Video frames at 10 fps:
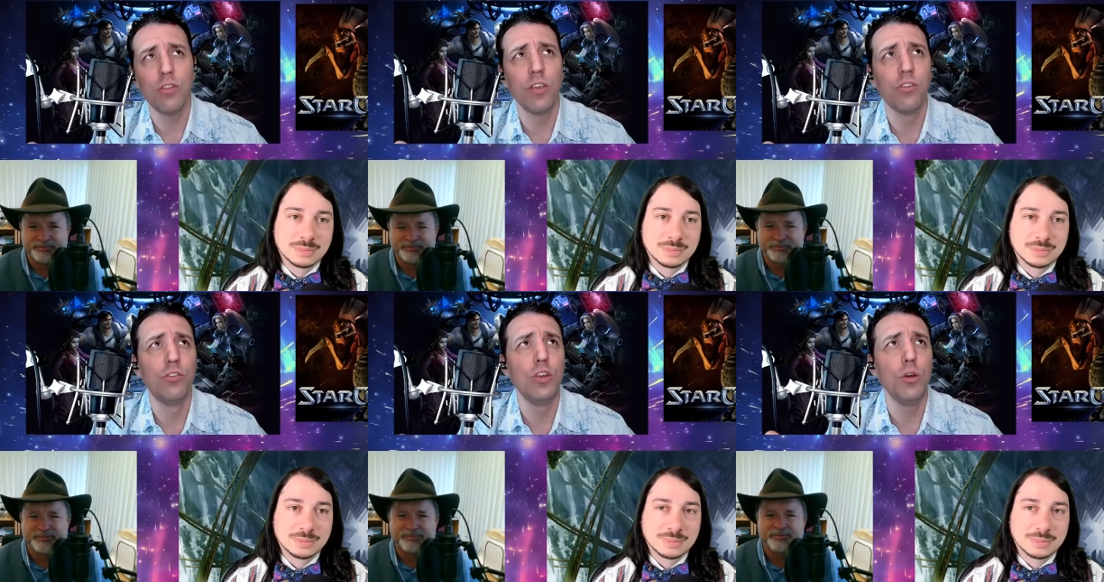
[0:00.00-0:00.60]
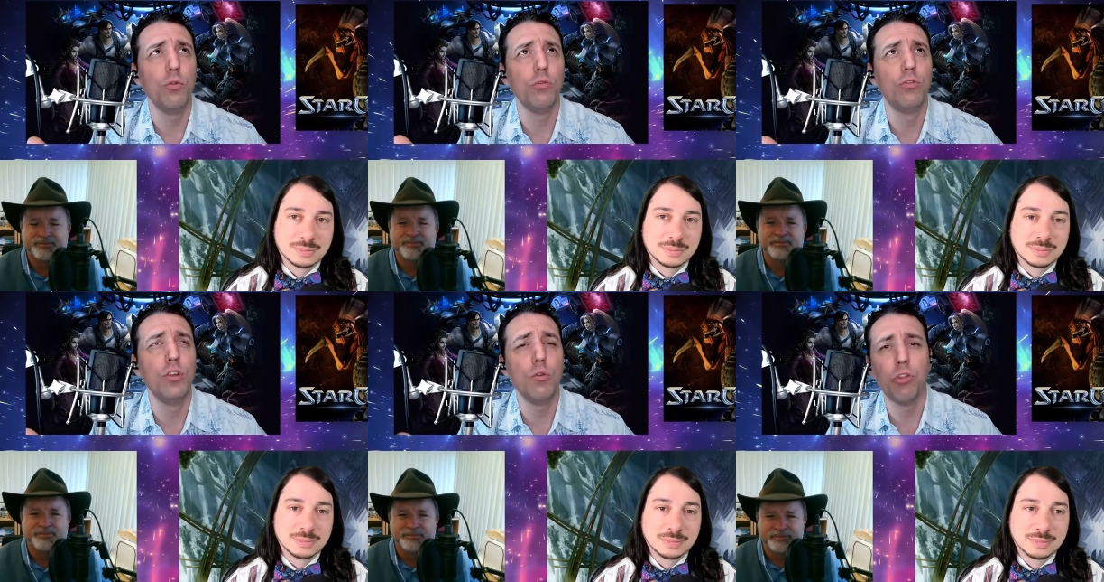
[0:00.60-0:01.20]
Speaker 1: at this, do you
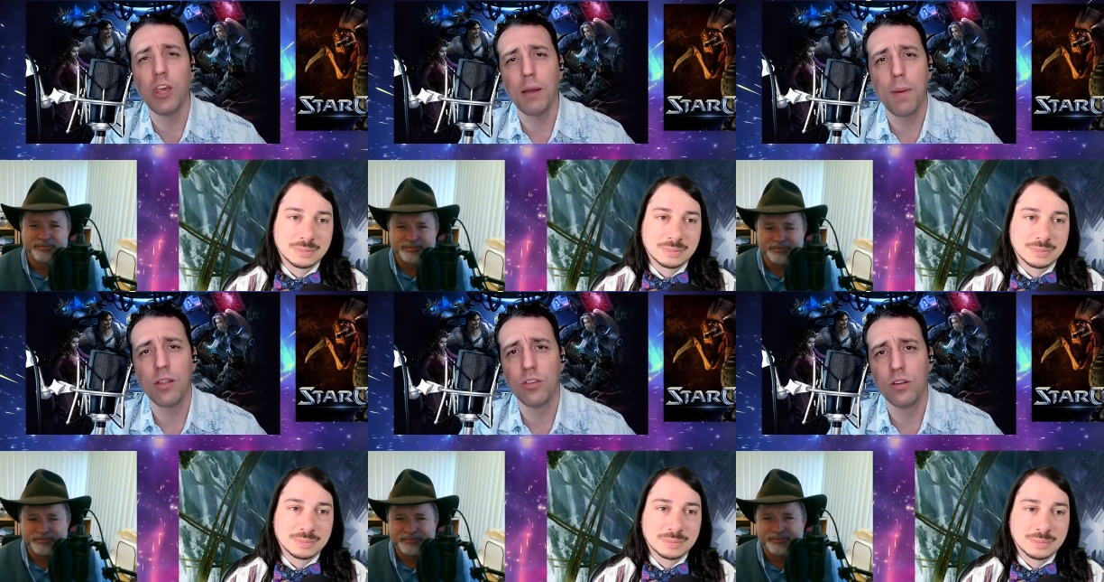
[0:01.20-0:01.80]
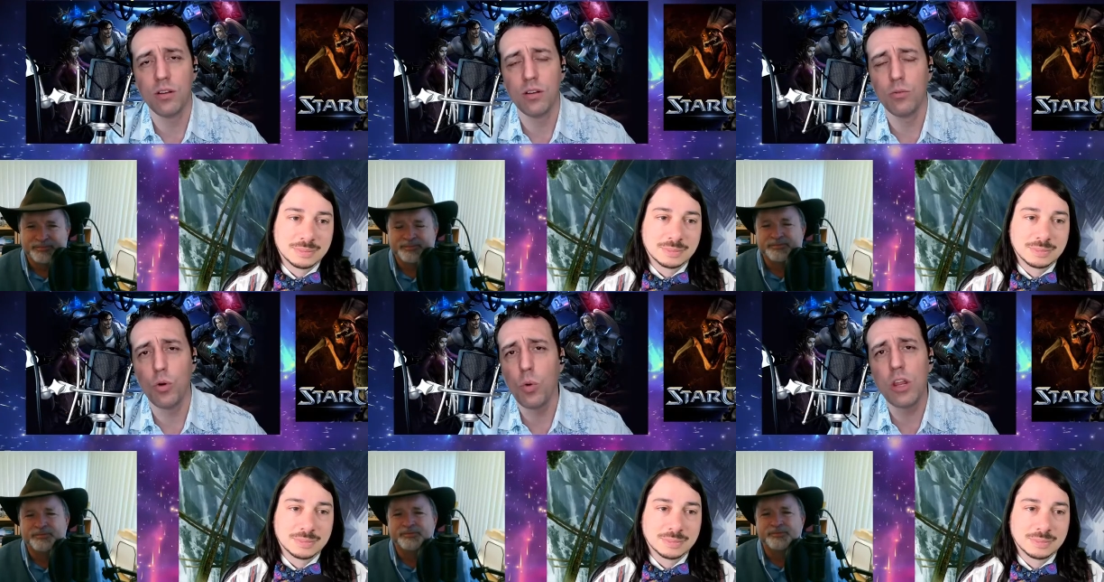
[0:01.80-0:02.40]
do you think about the
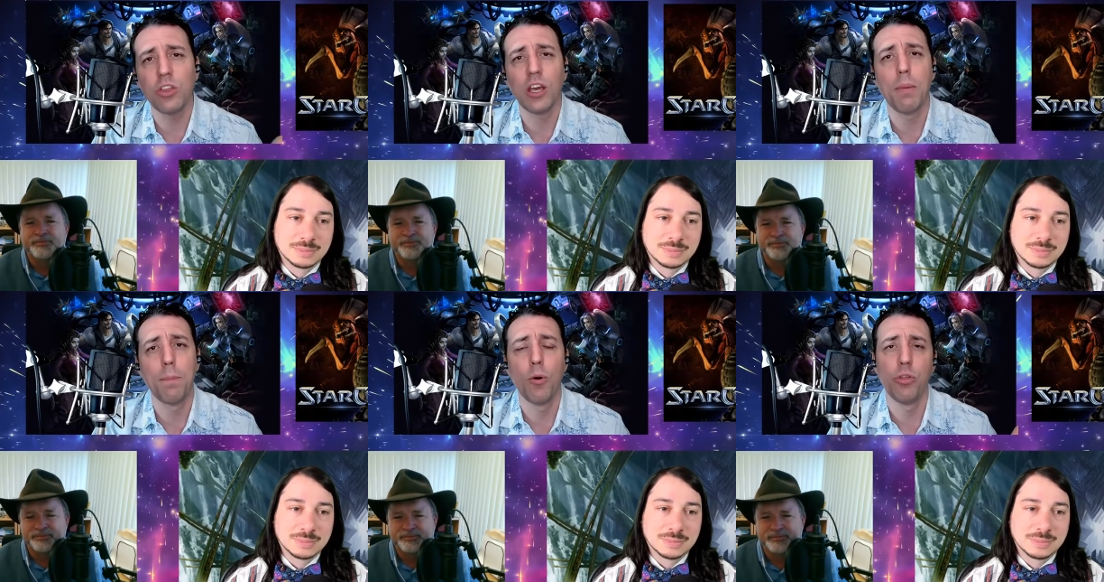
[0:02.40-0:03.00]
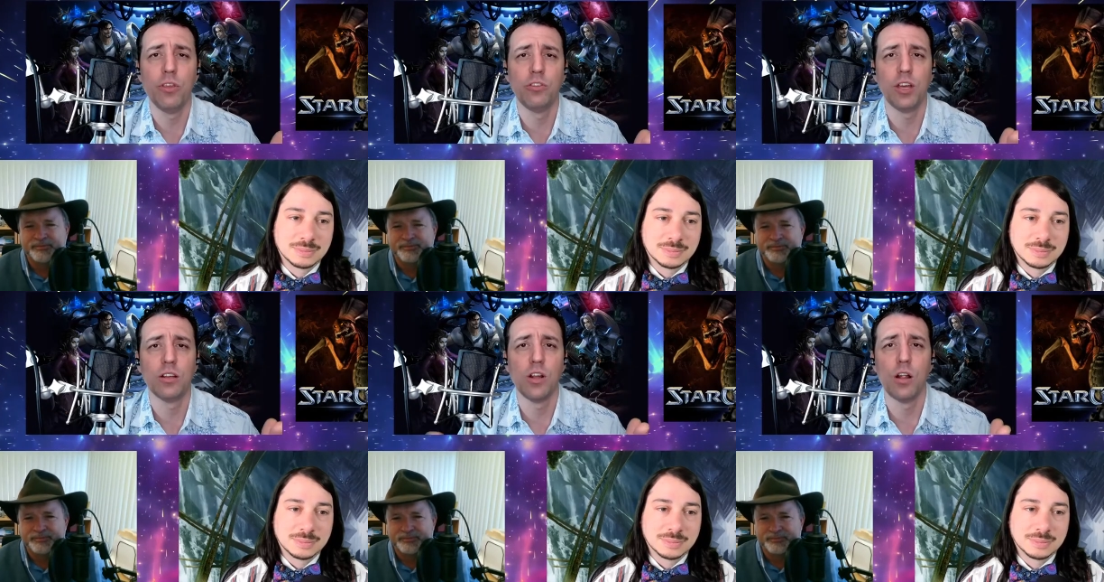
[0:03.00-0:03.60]
what, what, do you think about both of these
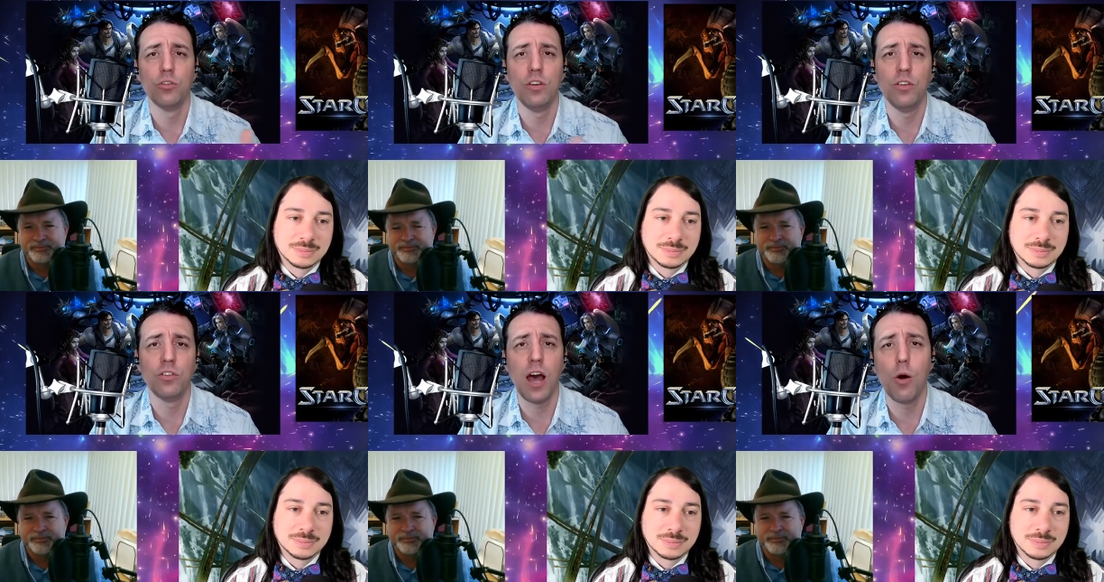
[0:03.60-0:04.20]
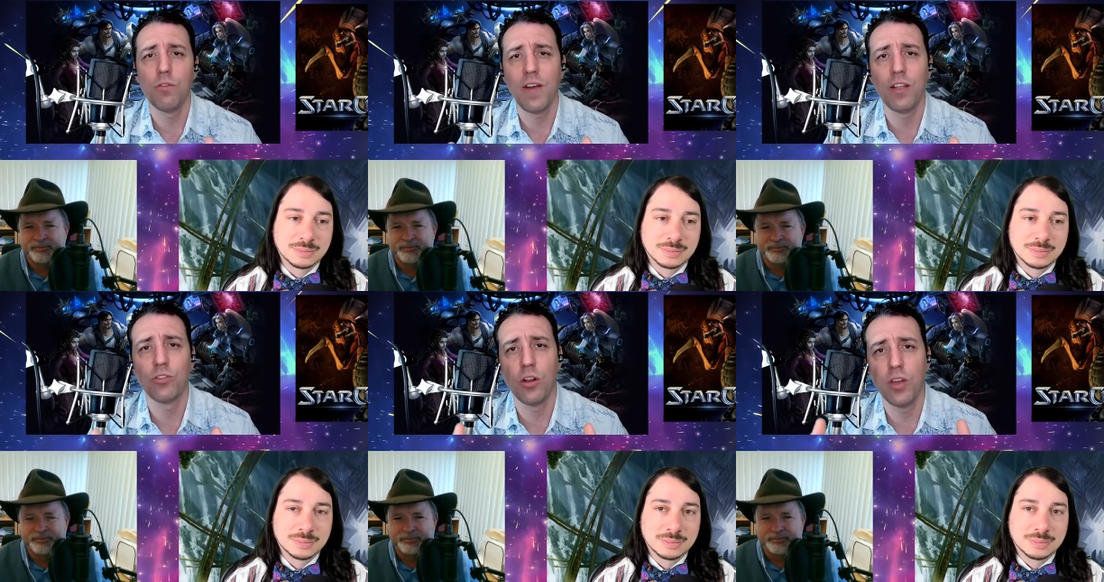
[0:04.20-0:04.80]
technologies? How
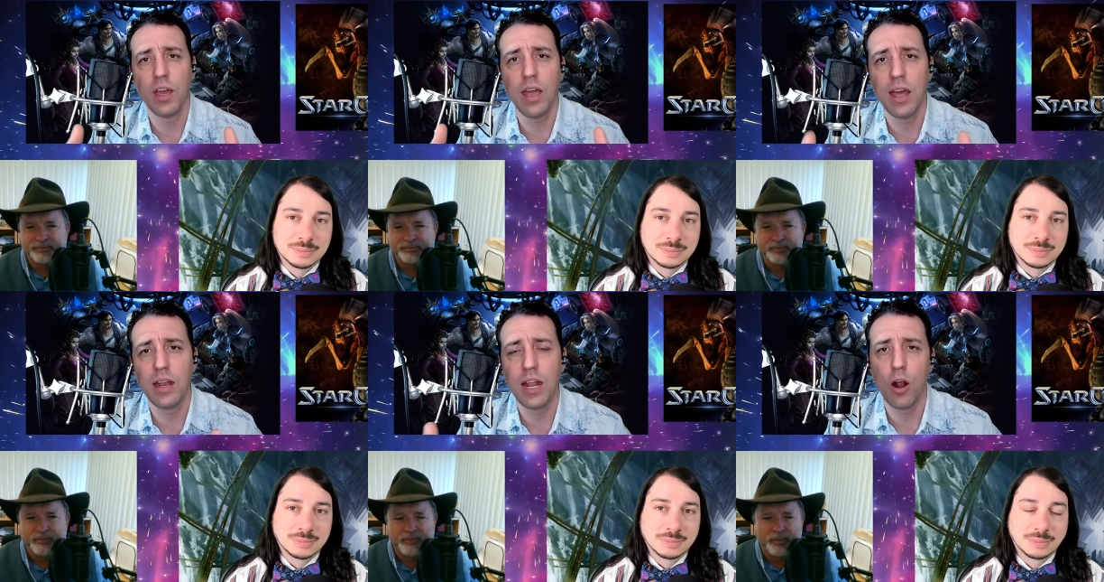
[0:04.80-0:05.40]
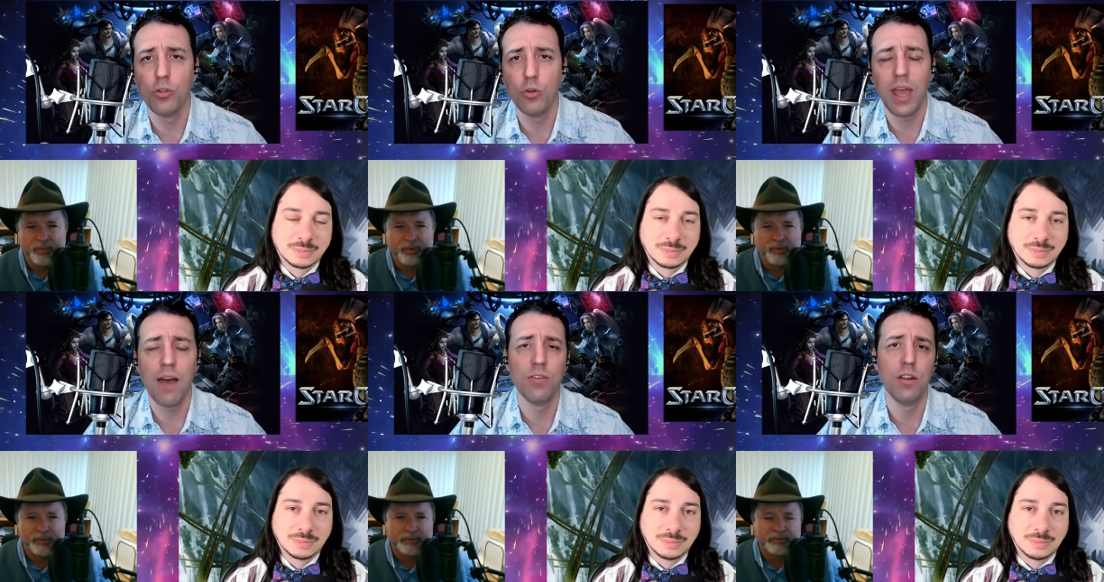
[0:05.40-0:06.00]
advanced are they, and and do
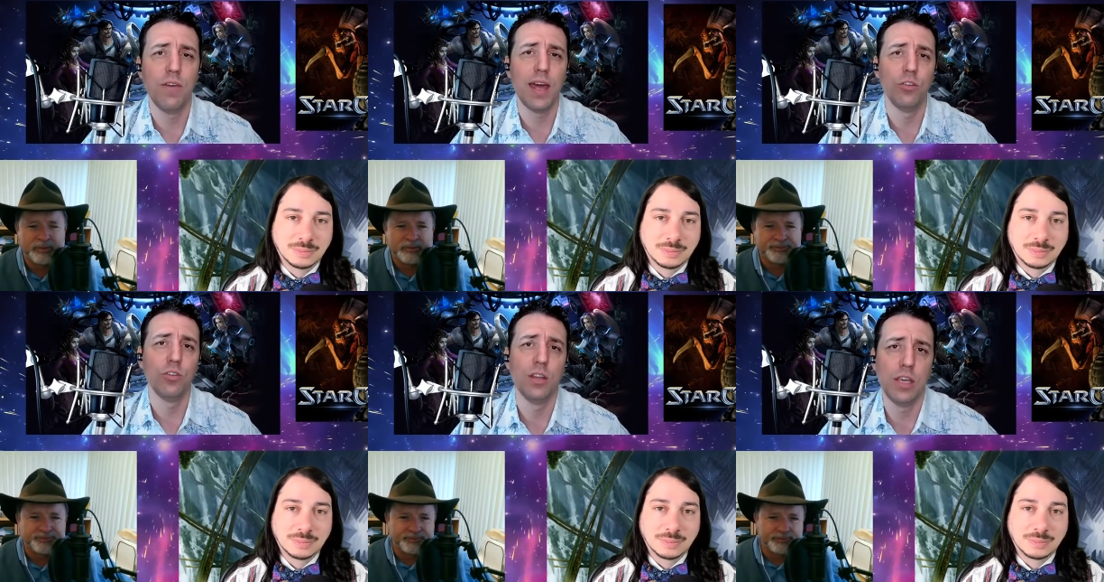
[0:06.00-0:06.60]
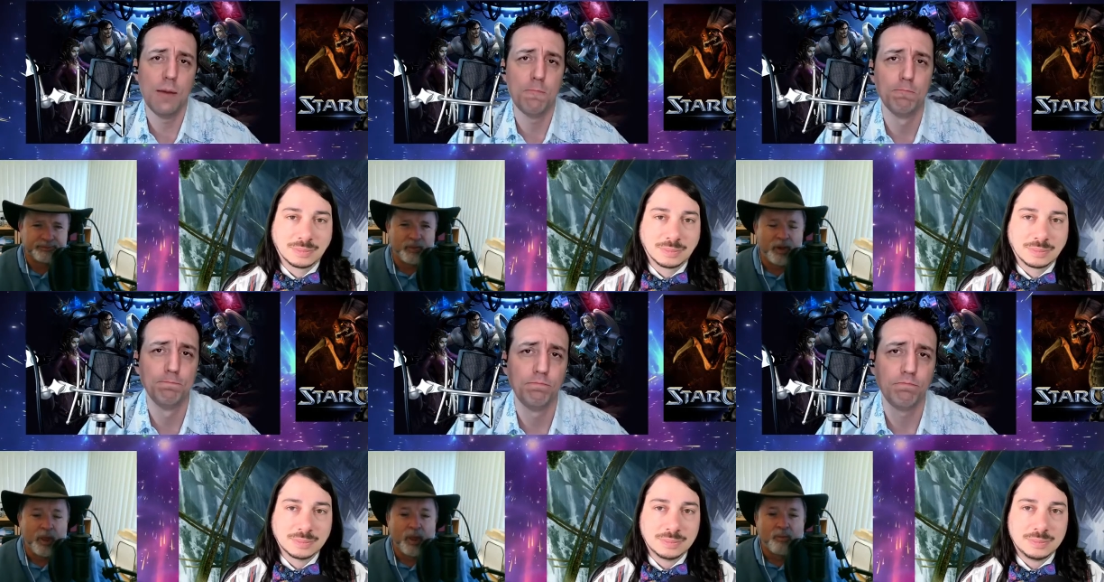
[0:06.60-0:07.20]
they have an advantage in the game?
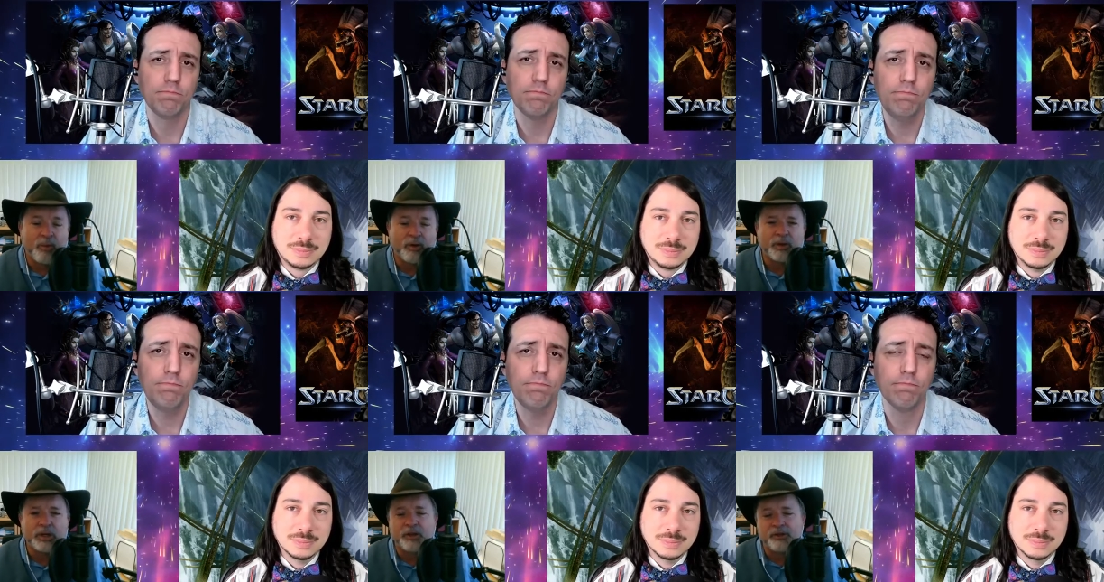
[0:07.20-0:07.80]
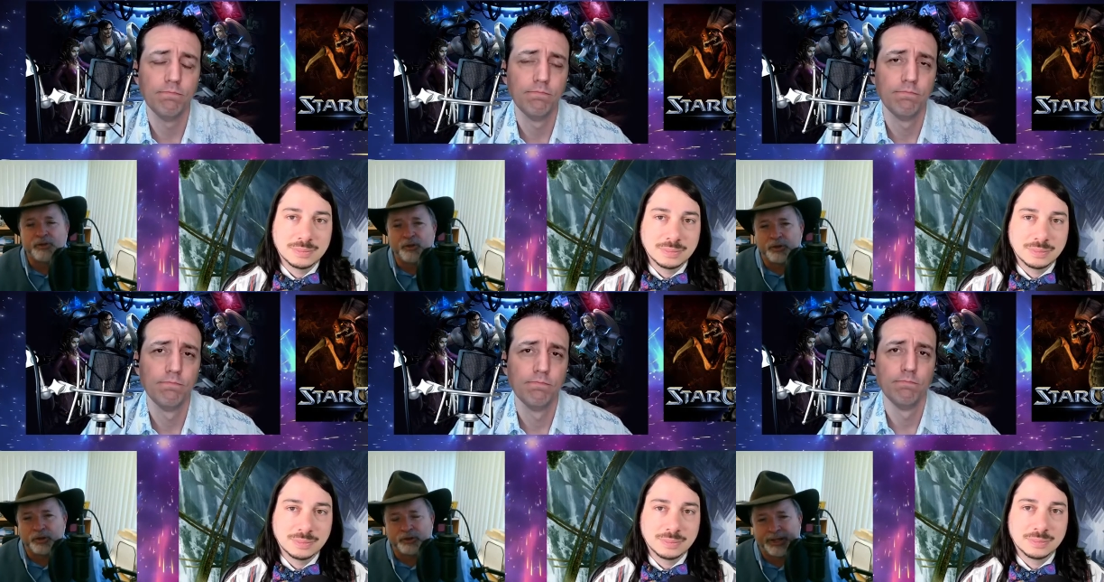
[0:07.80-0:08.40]
Speaker 2: Well, well, clearly nuclear